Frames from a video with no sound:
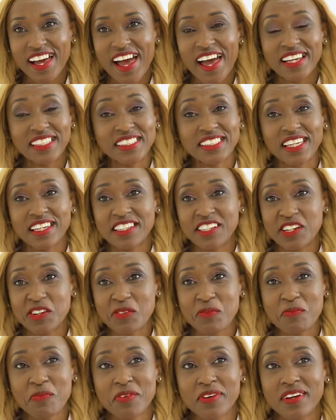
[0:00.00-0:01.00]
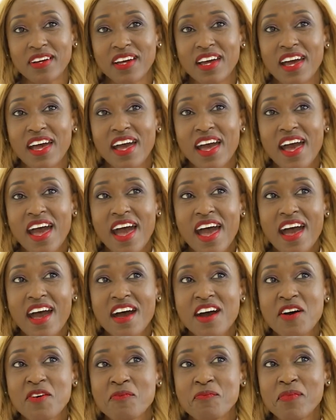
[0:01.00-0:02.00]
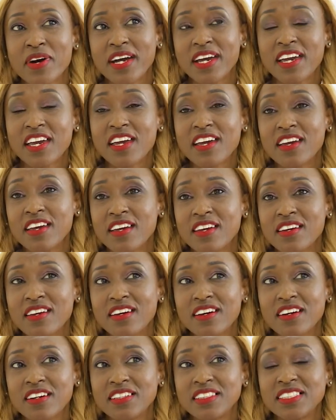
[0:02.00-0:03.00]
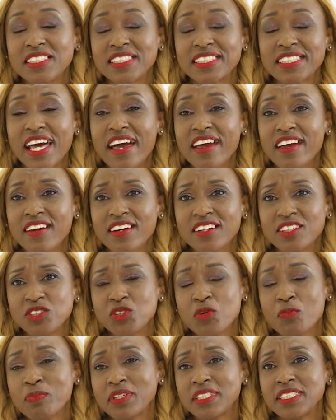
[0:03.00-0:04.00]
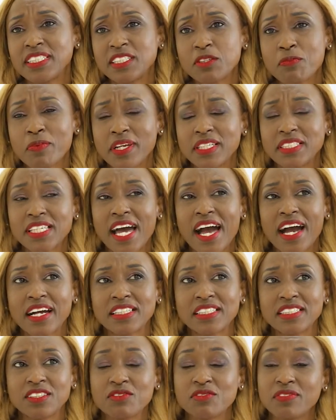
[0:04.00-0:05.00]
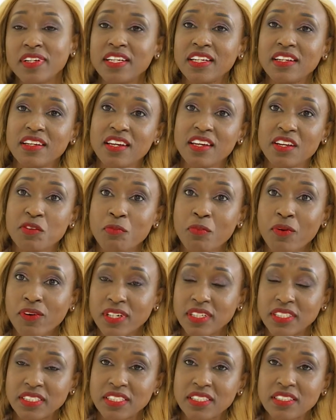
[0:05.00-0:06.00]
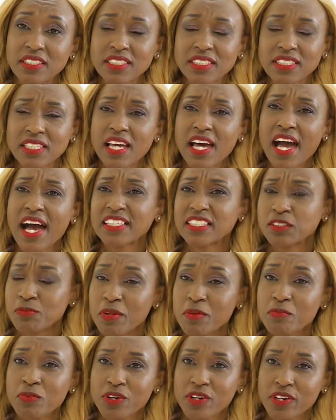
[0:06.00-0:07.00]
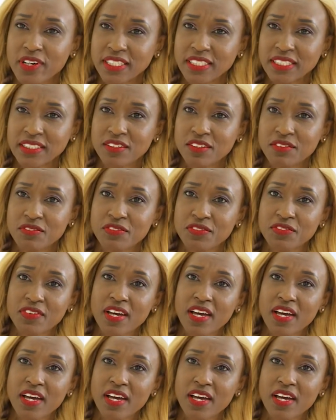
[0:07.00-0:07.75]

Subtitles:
I signed up. My desire to participate actively in politics has been progressive.